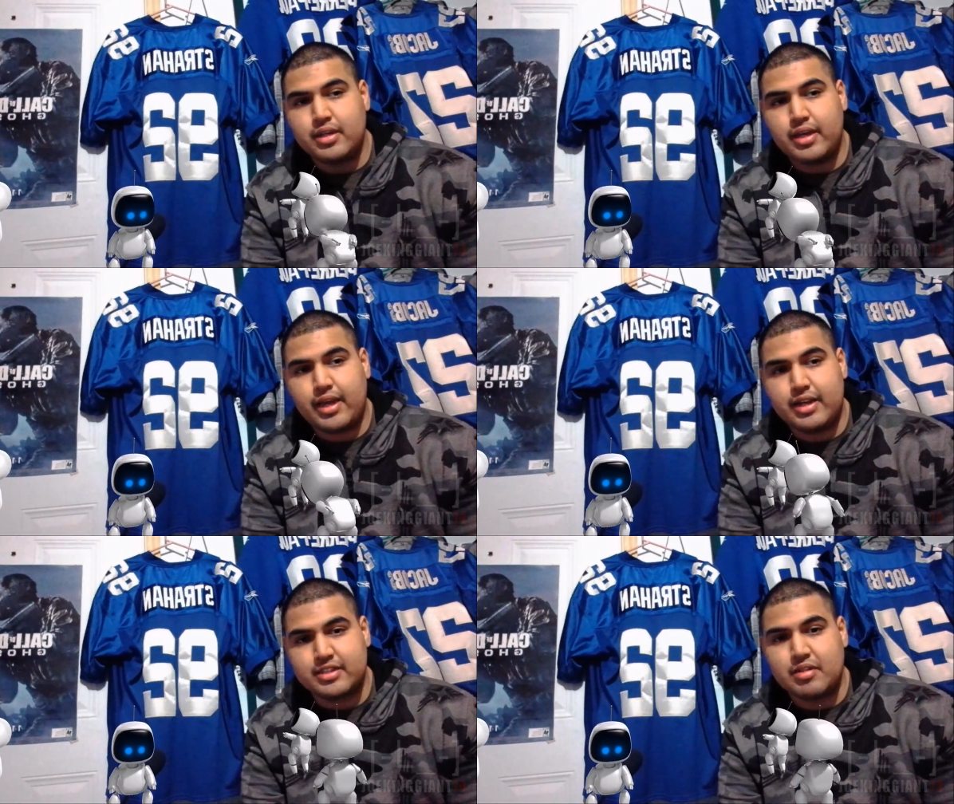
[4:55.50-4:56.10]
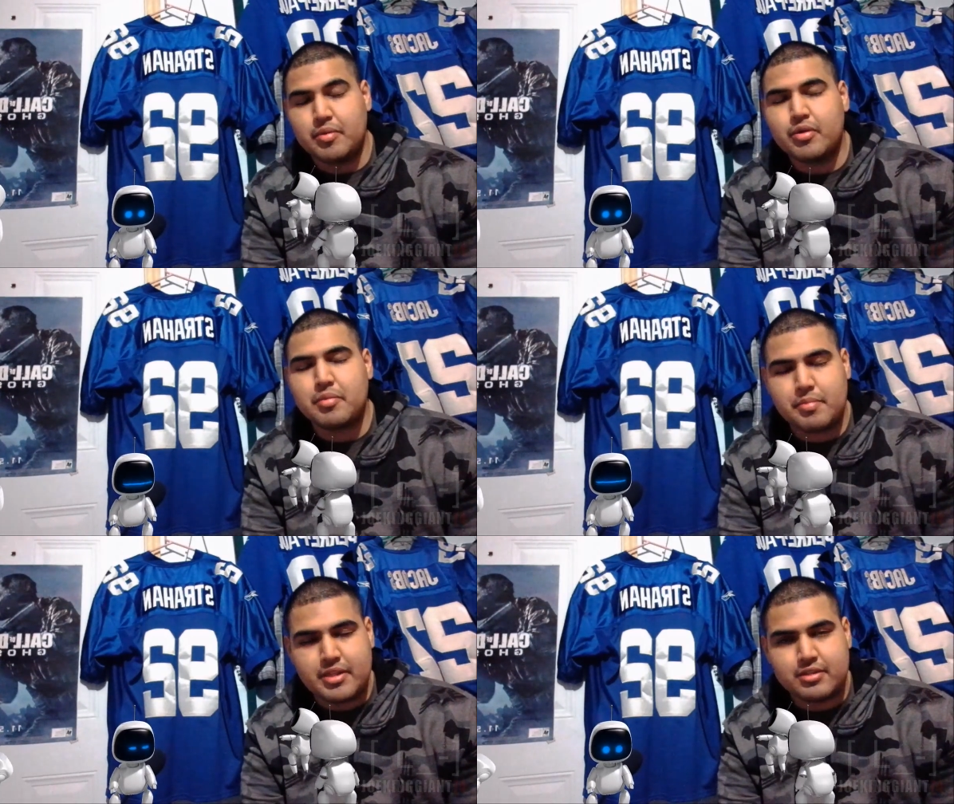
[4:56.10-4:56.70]
And it's gonna be one of
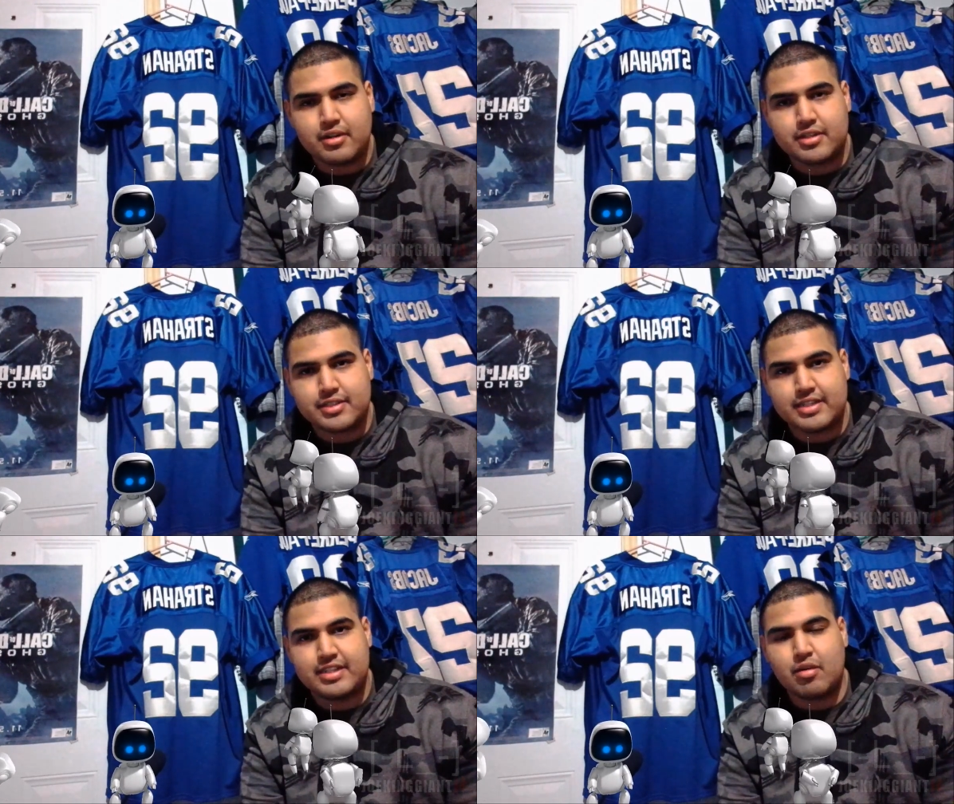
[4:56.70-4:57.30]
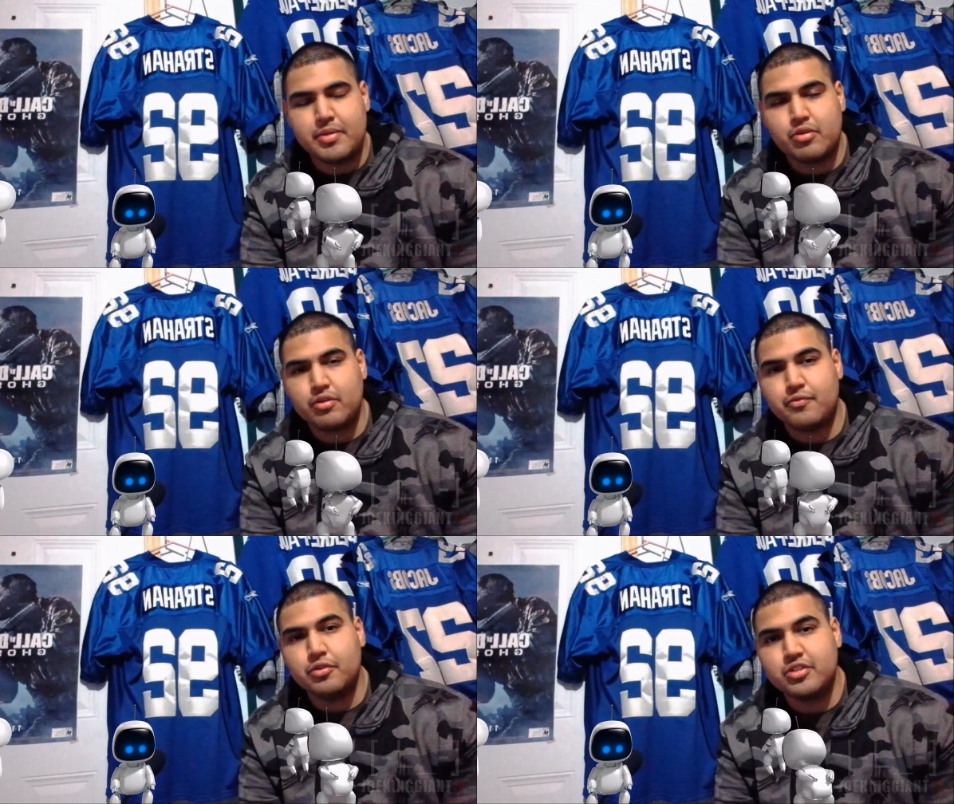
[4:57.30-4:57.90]
the main targets, guys. And I'll be
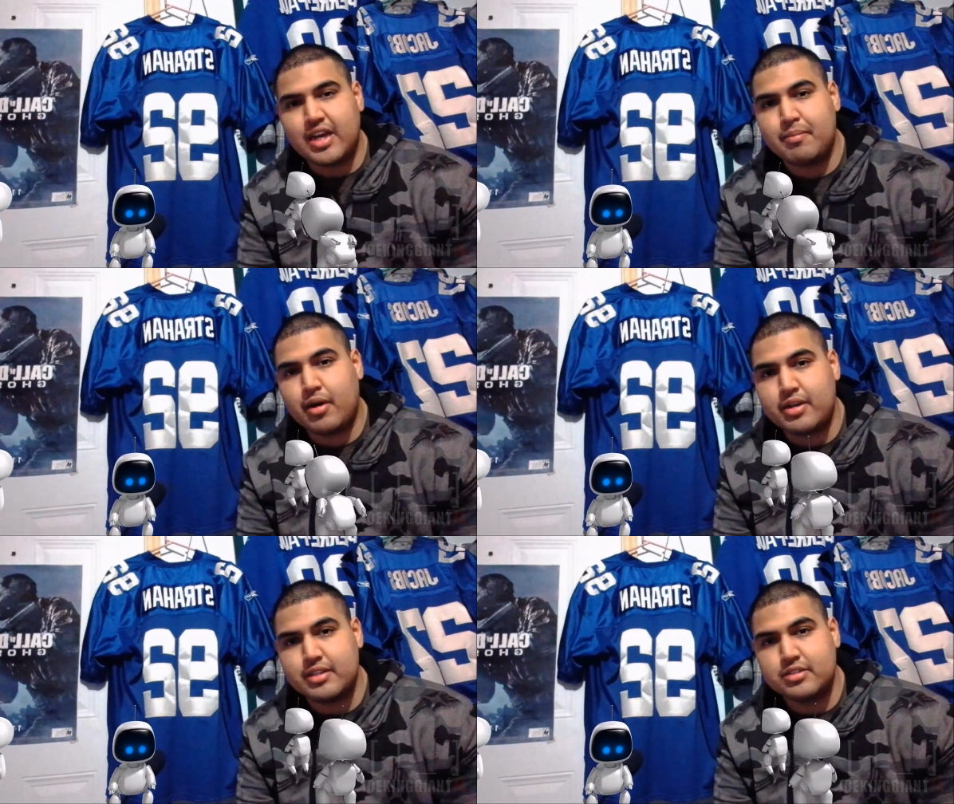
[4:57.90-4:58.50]
going full time on it.